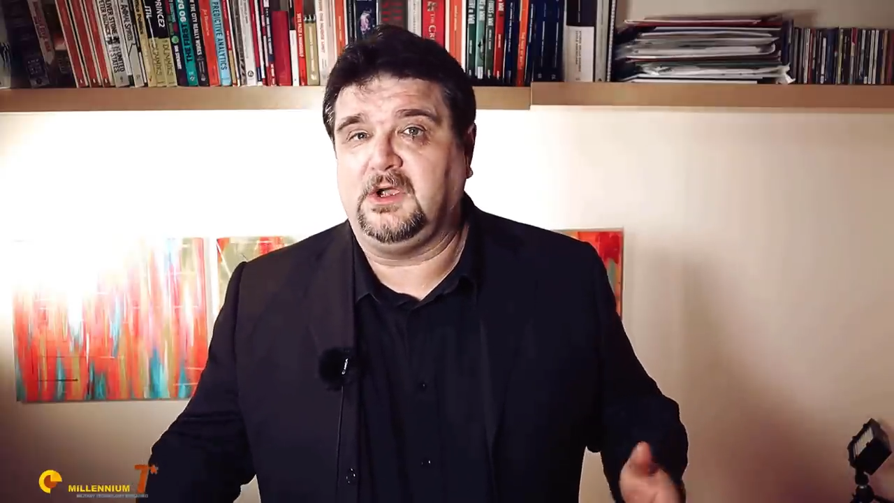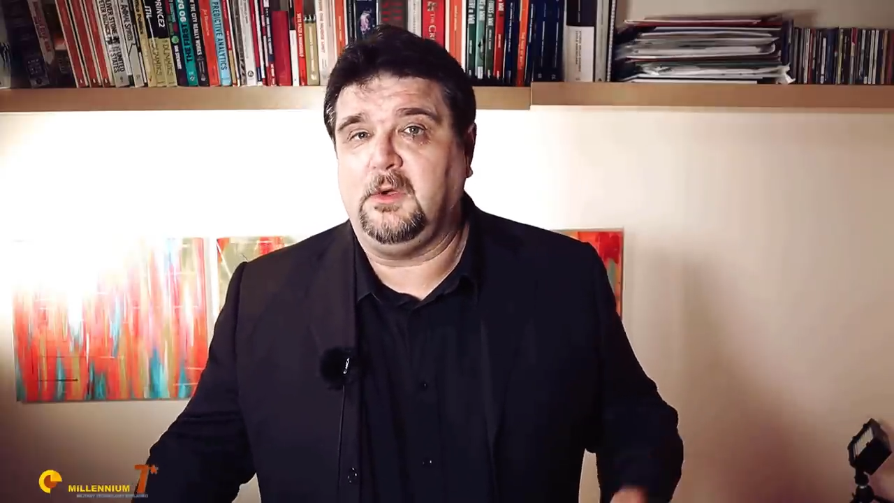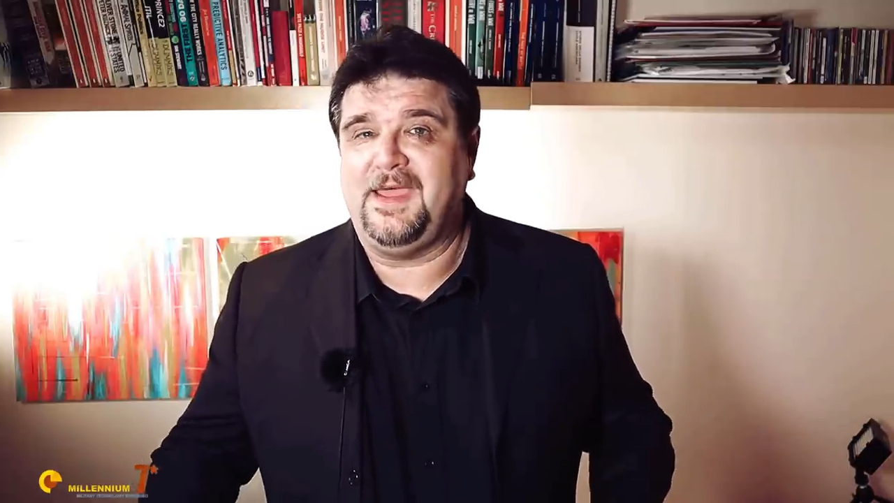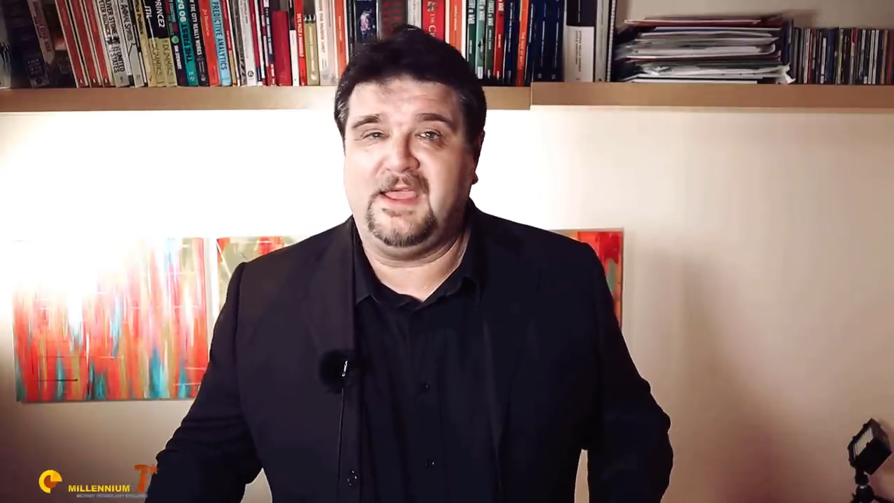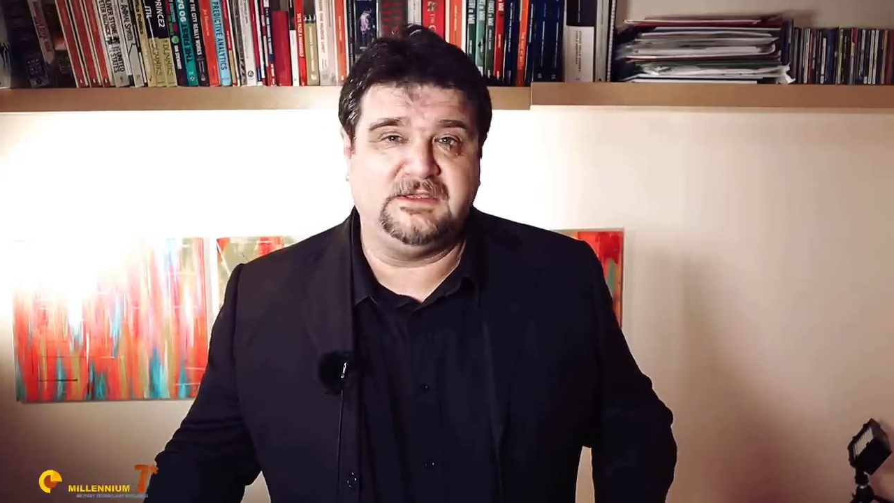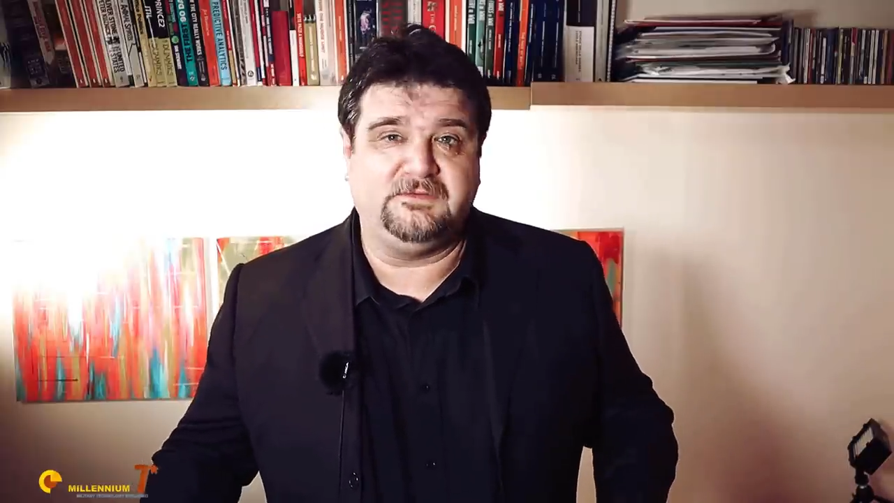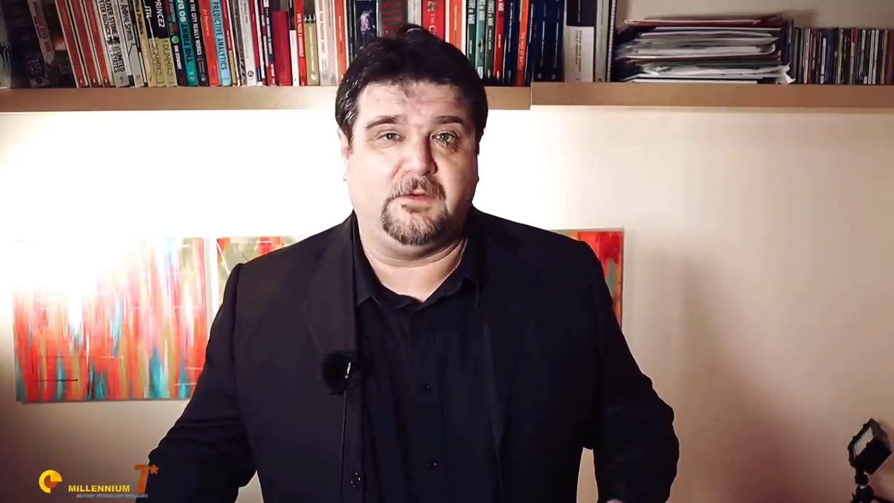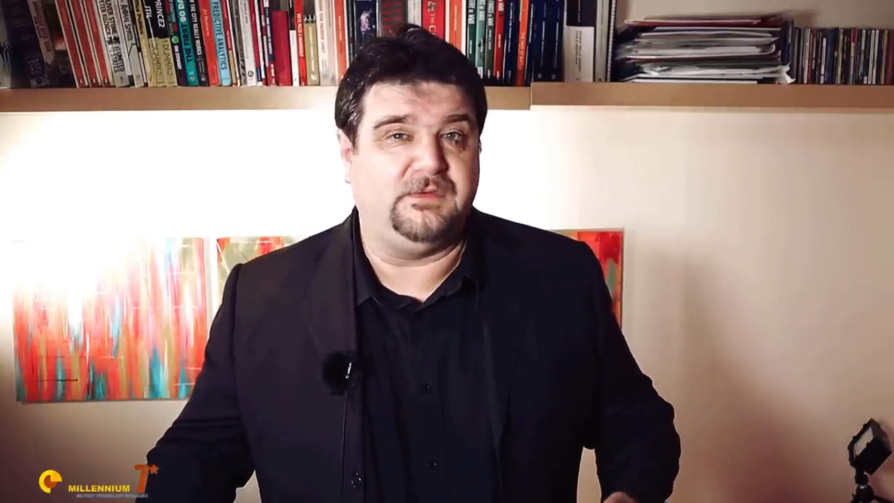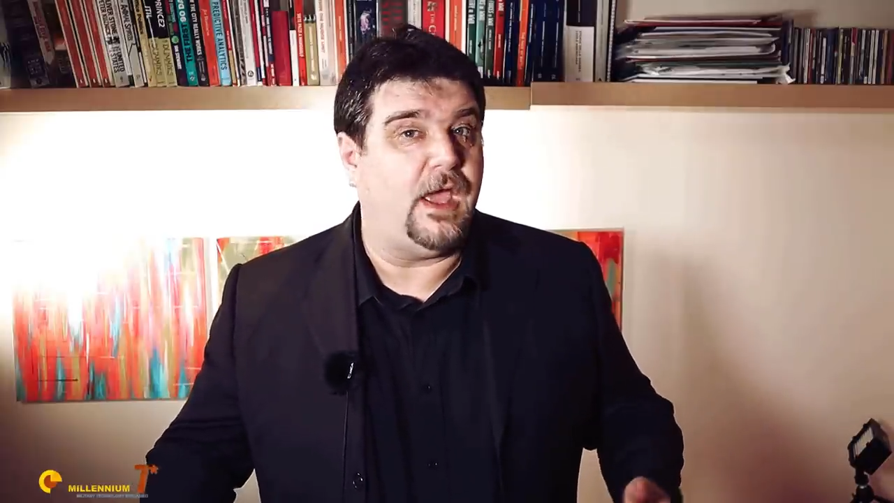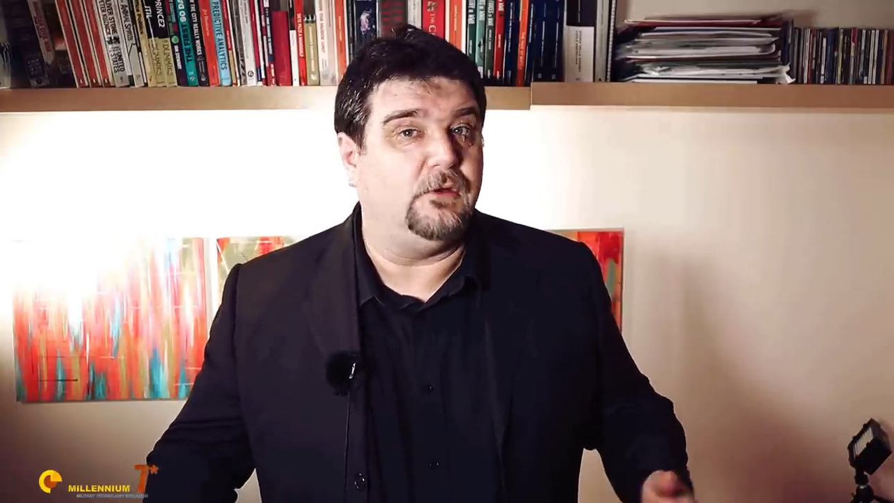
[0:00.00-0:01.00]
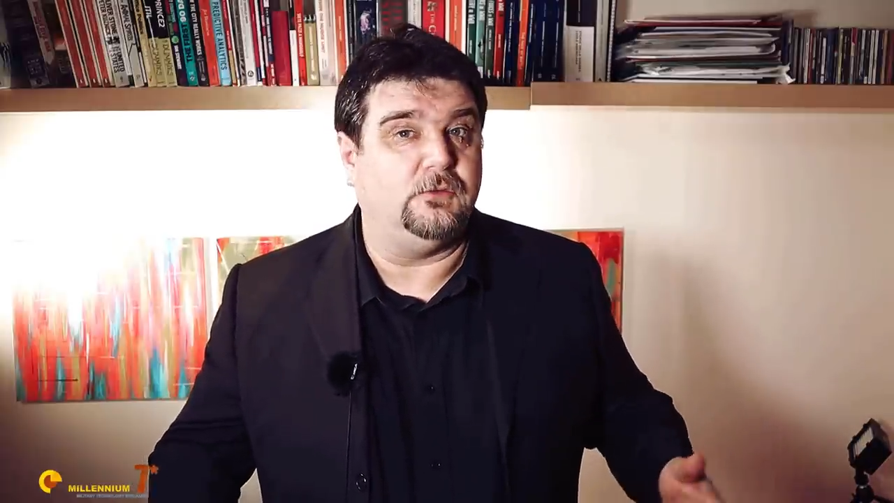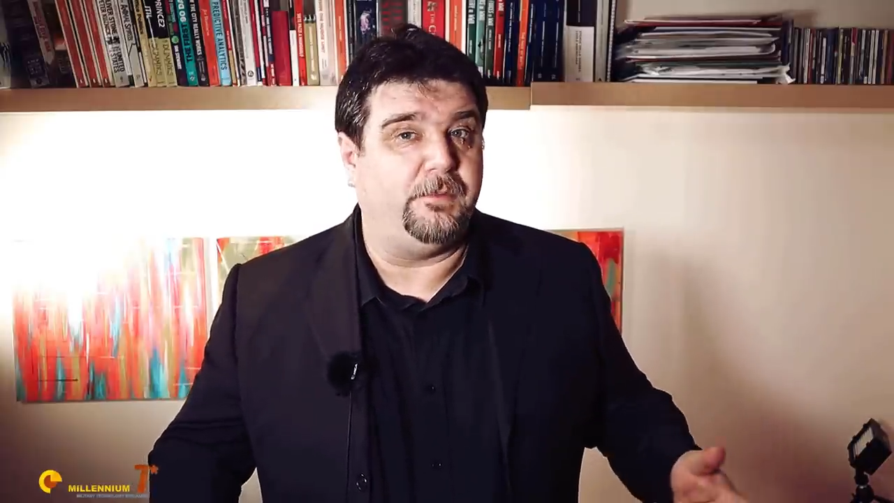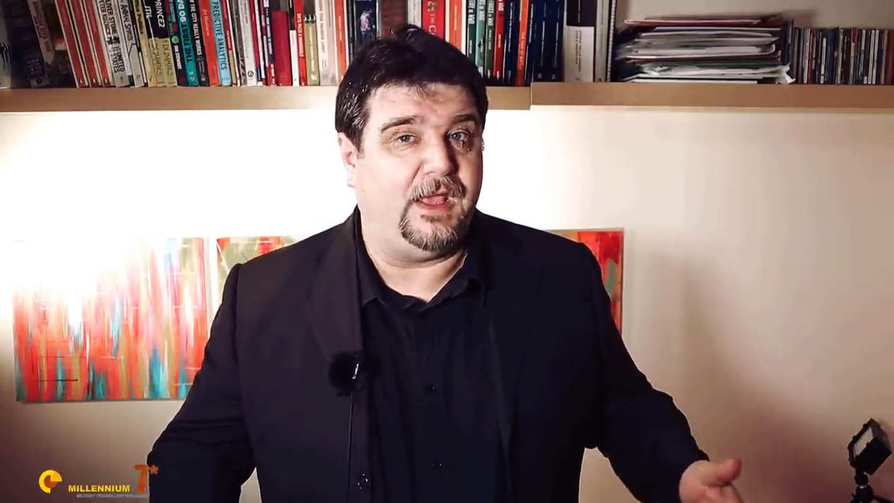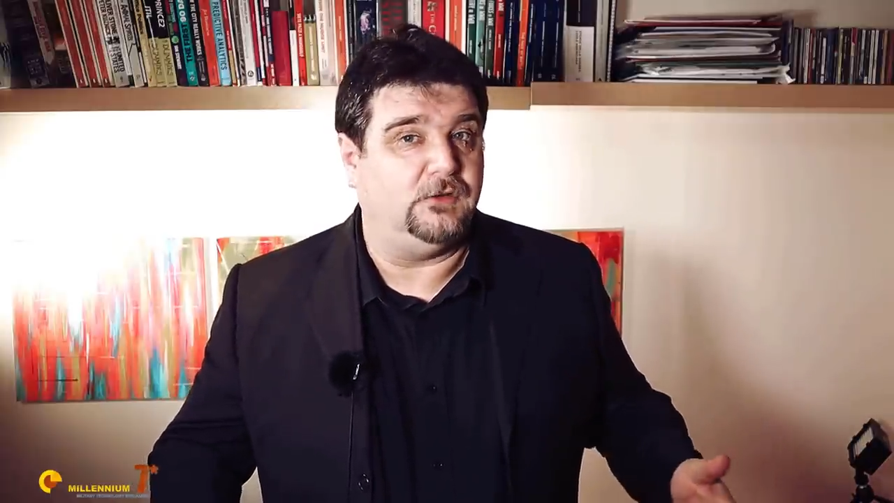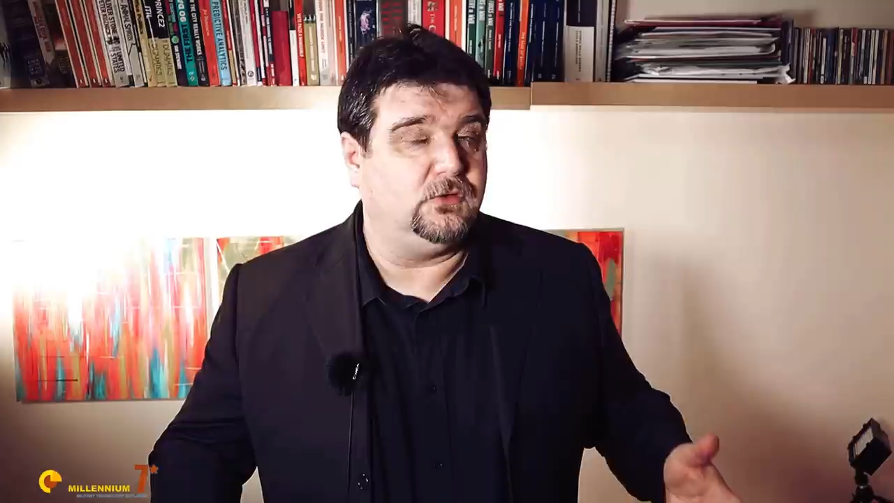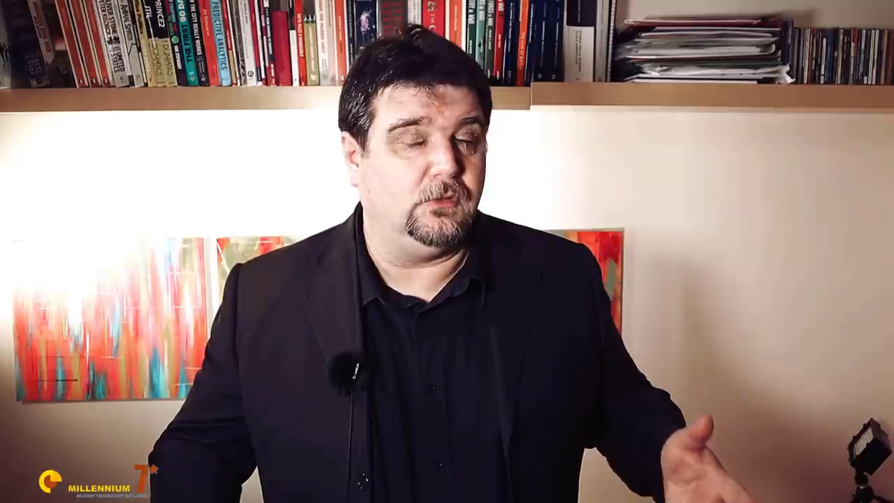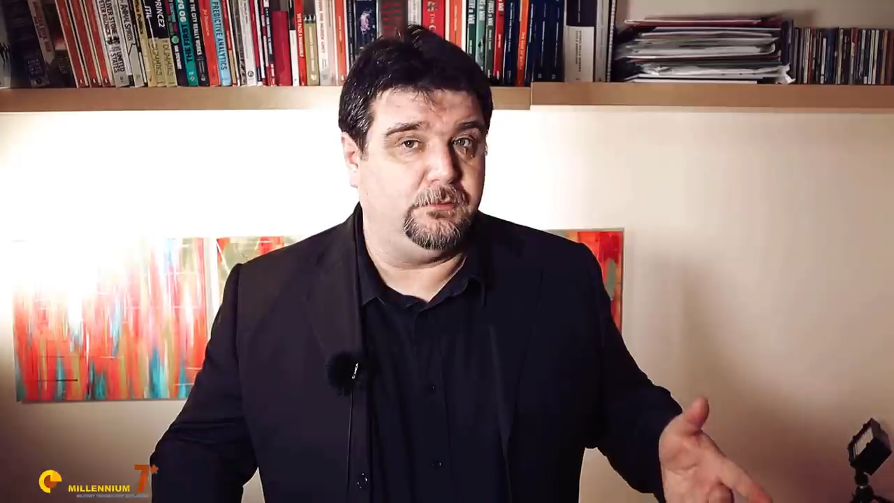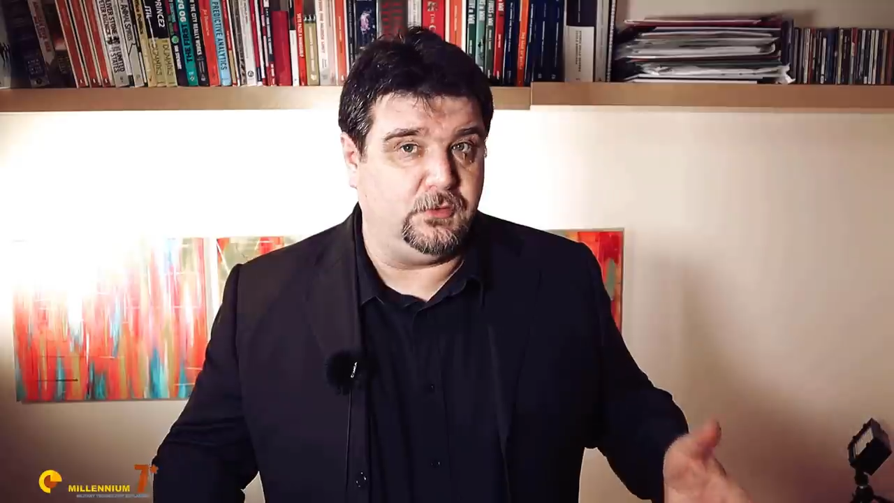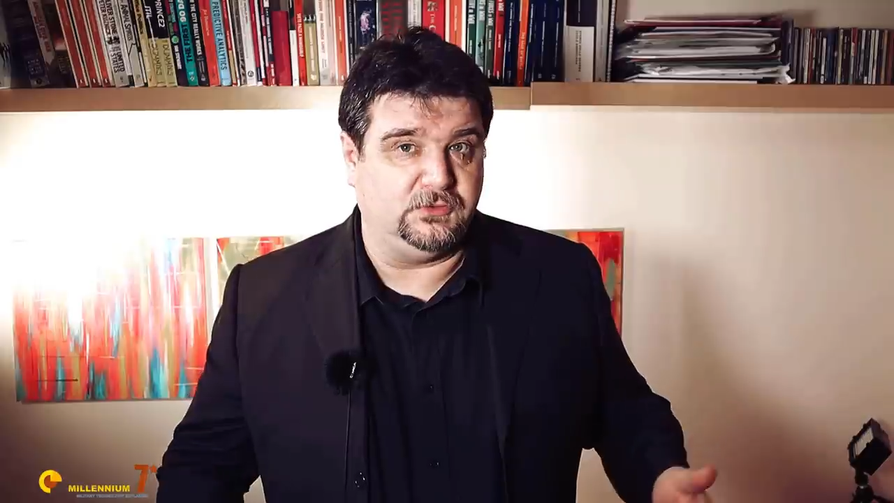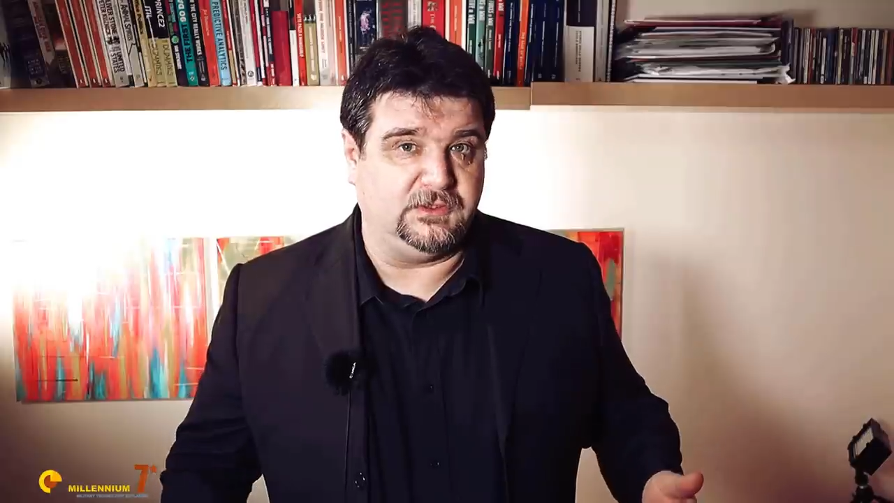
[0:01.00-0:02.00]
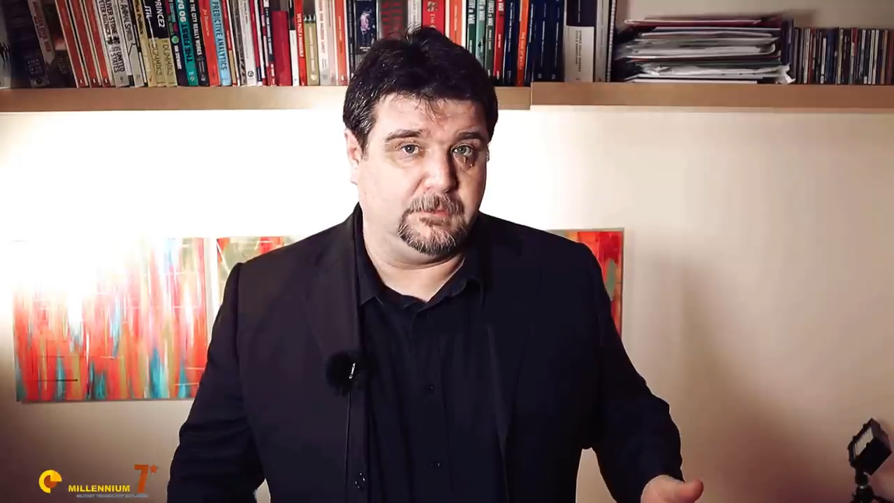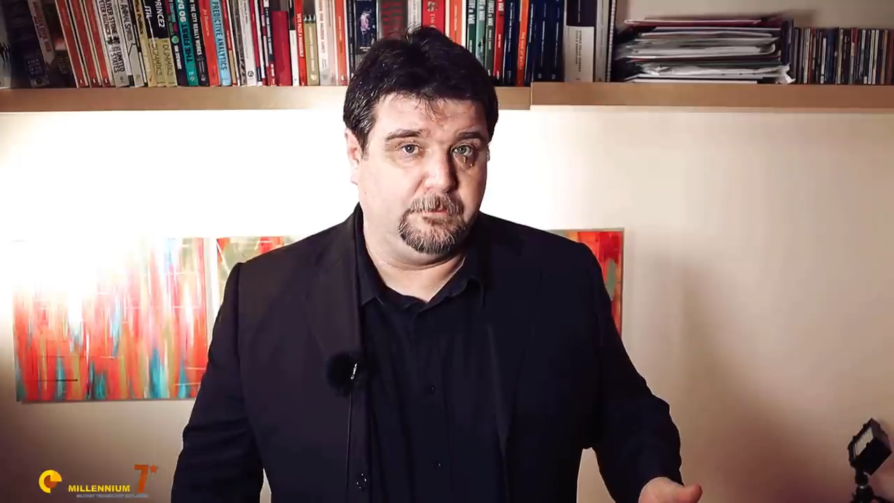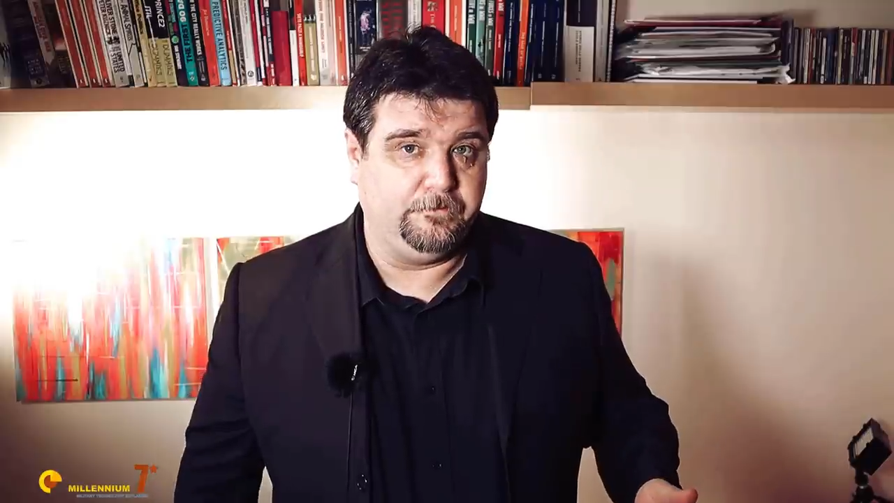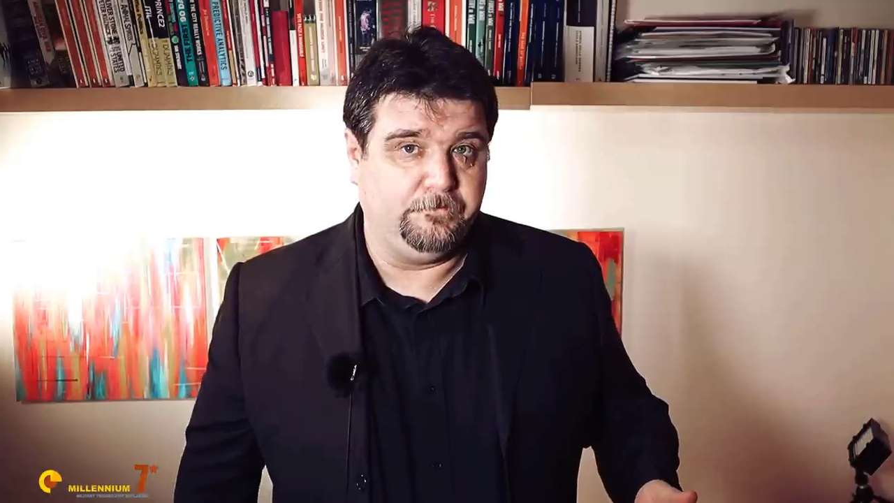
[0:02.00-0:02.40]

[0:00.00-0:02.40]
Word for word: commands from the autopilot computer.